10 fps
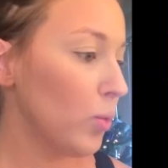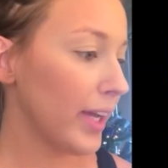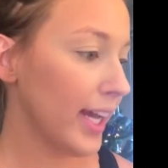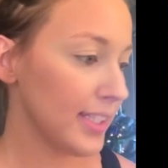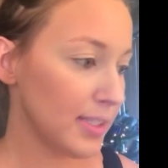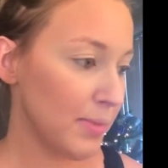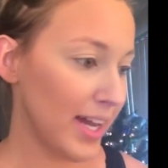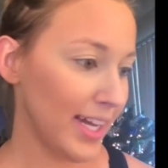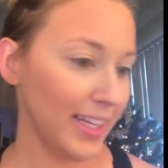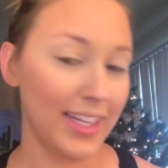We got some
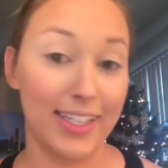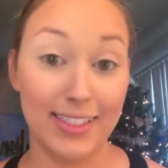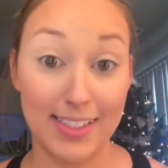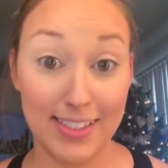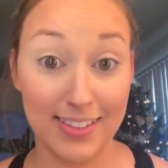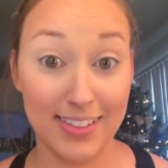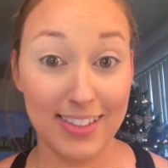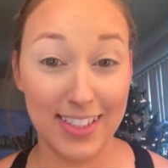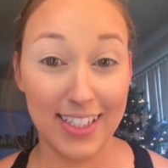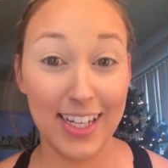highlights.
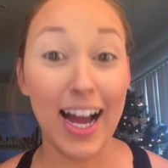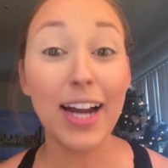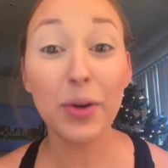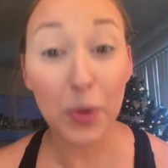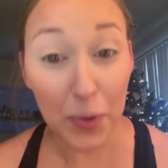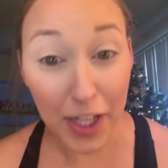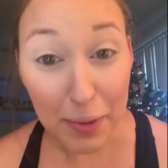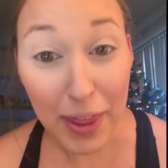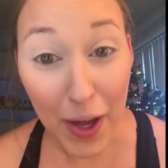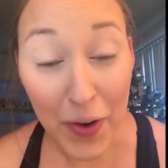I don't go a day
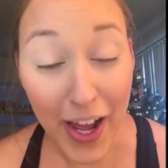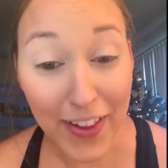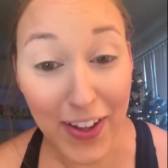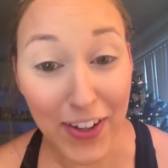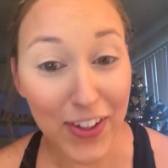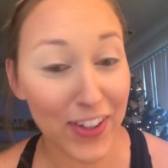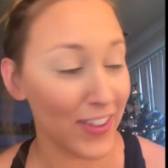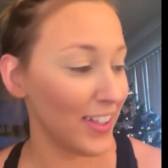without highlighter